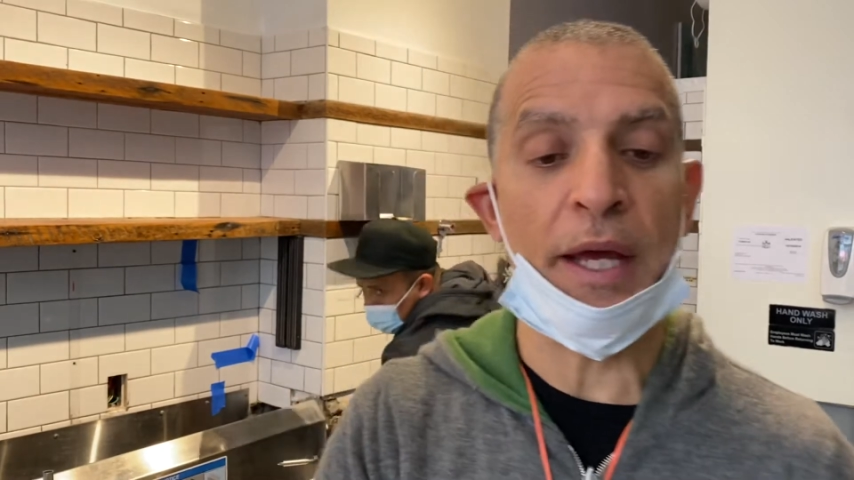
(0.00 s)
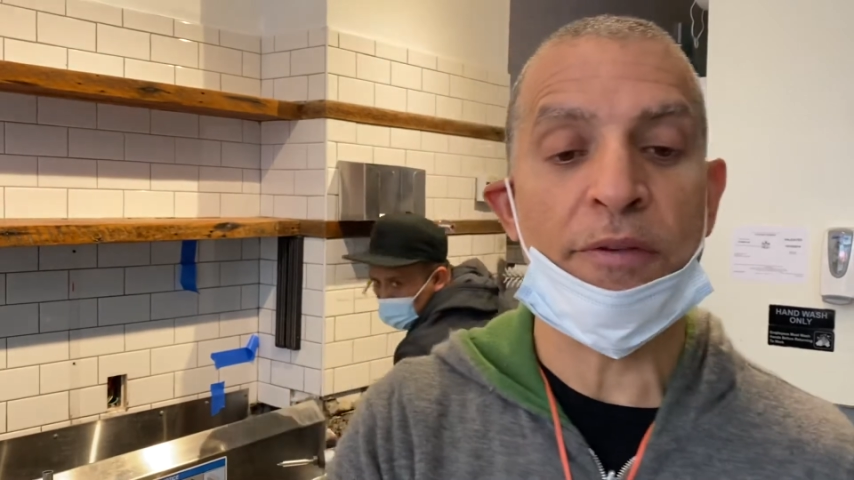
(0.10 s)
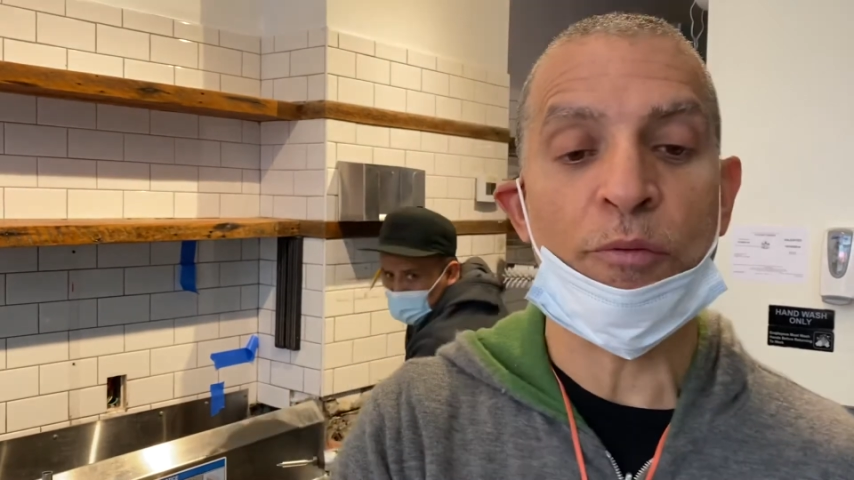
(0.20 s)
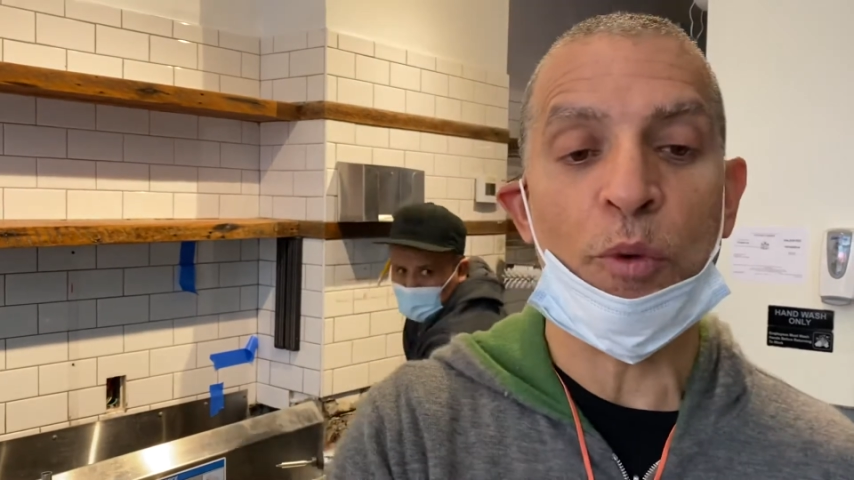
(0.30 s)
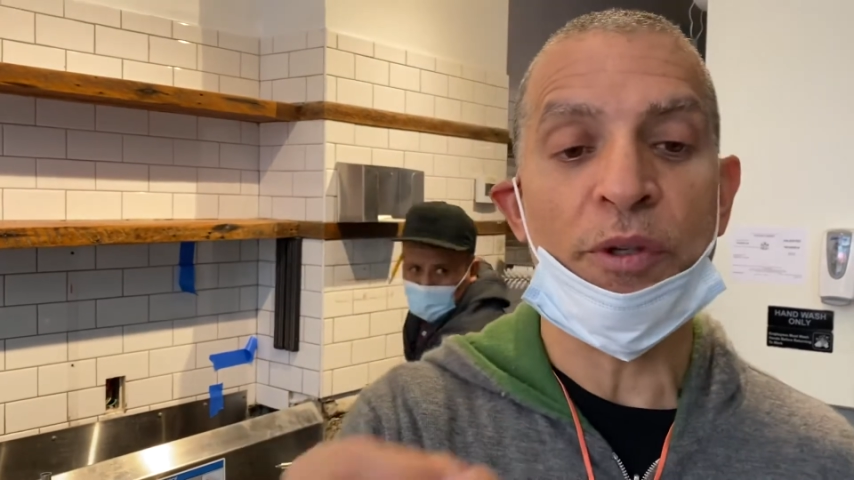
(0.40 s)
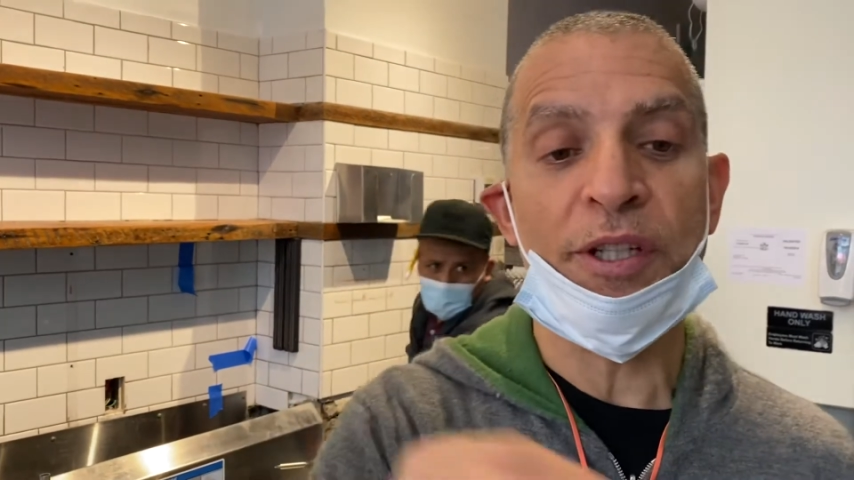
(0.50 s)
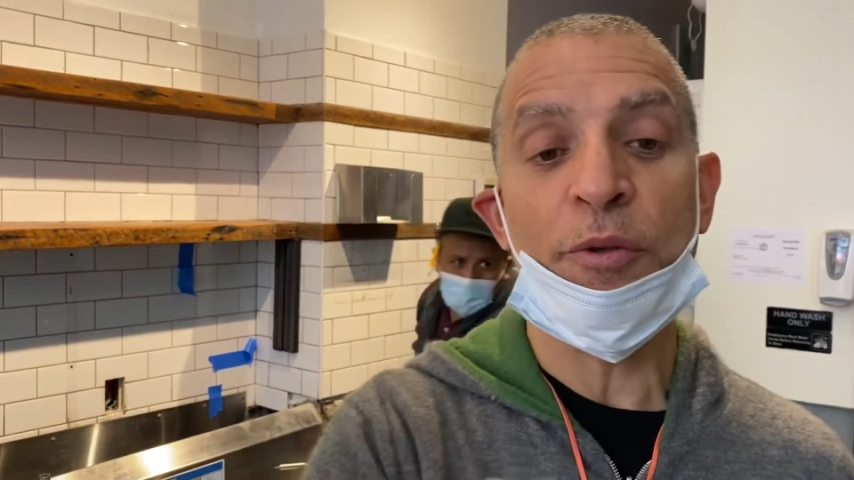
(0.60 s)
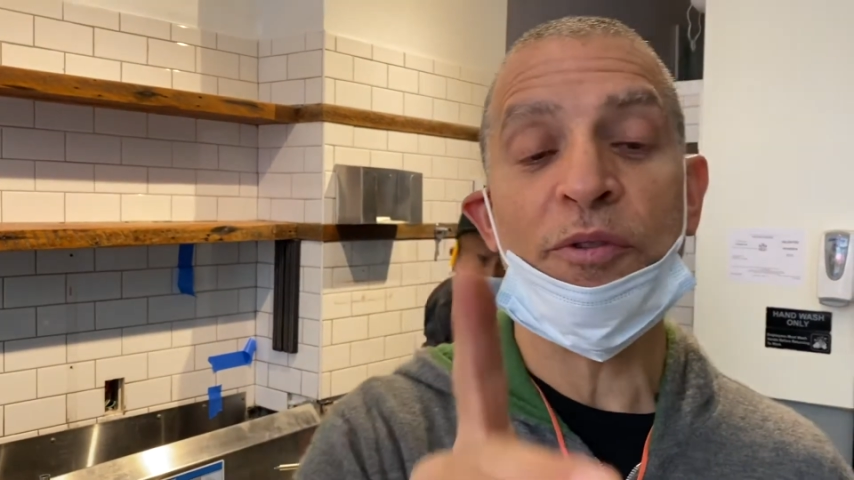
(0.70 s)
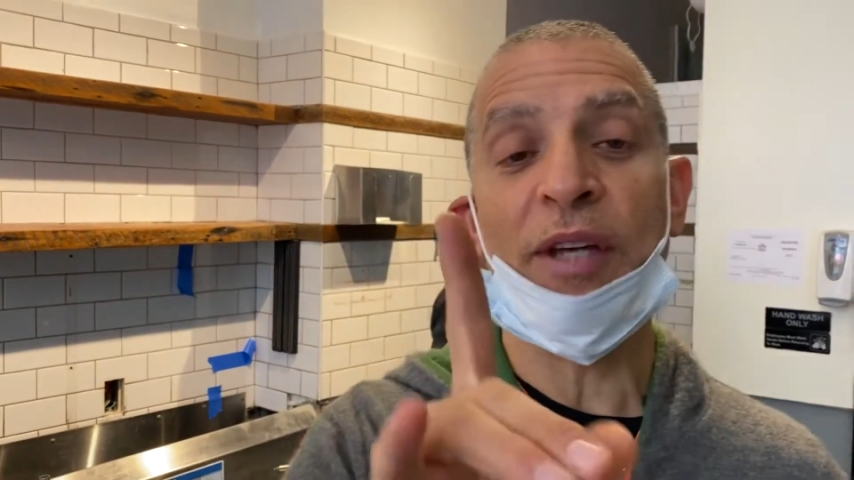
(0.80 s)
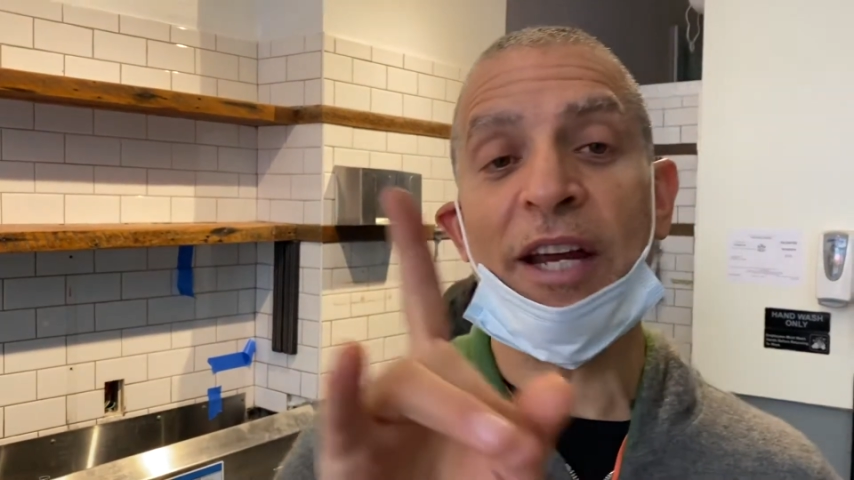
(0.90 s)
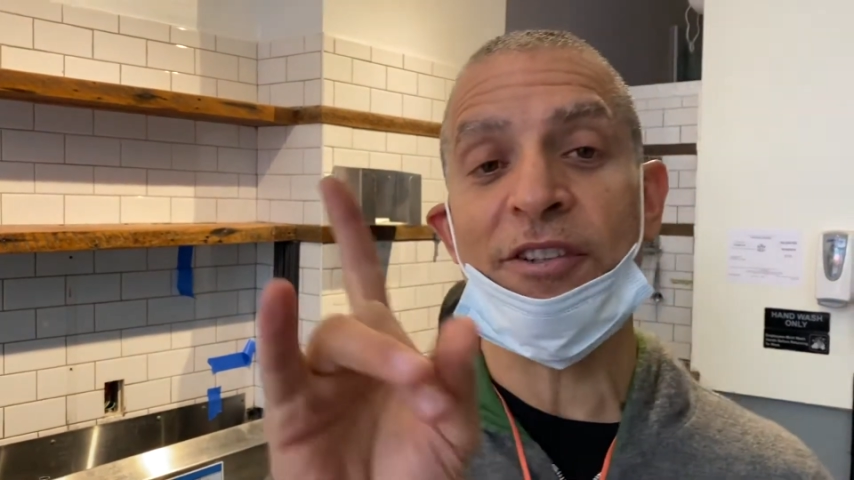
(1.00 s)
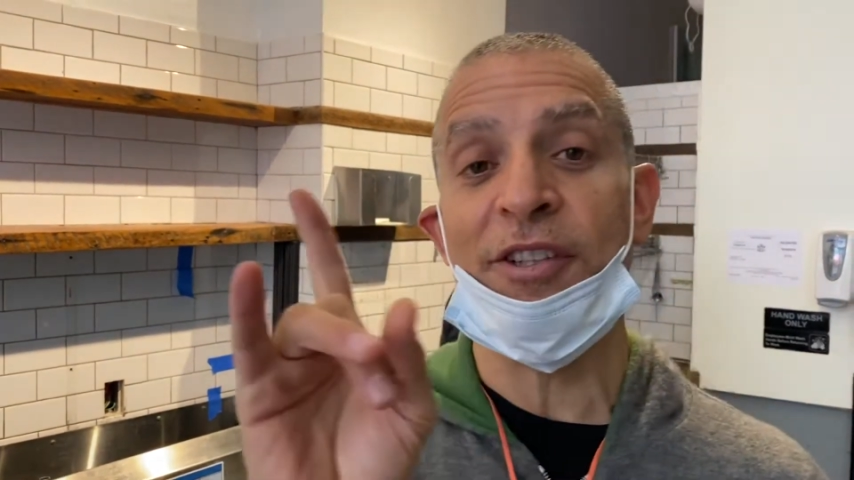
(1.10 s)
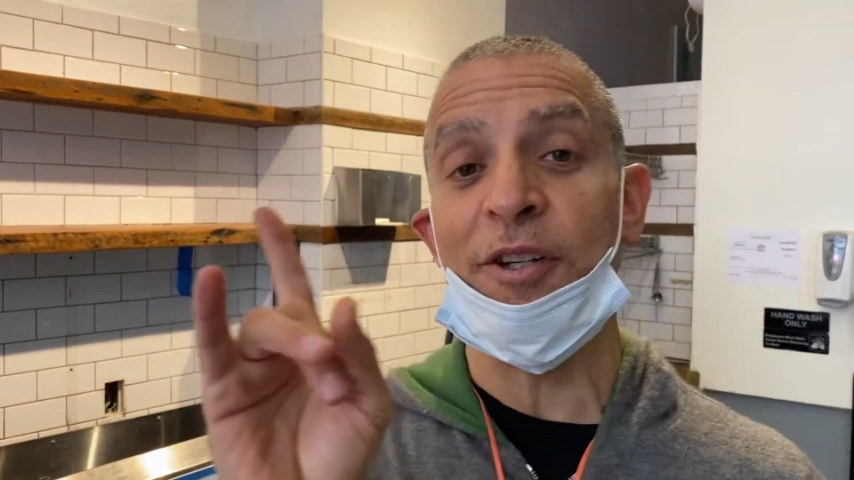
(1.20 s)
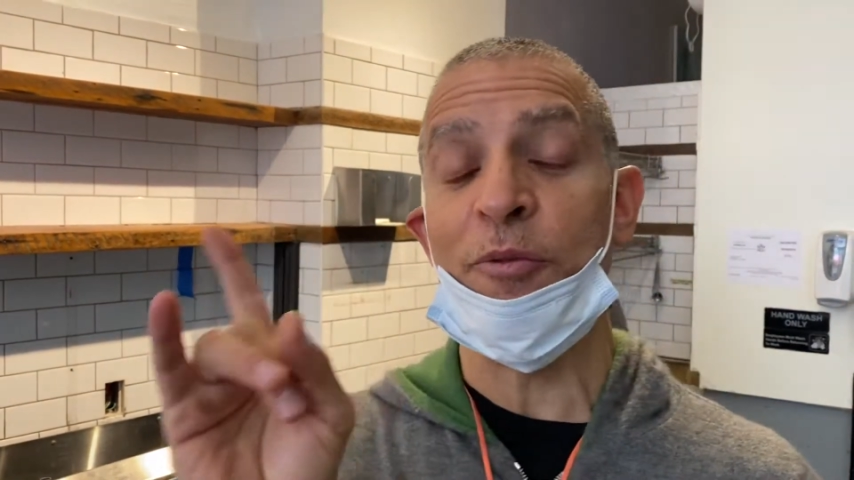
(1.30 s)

And what we did was we actually did a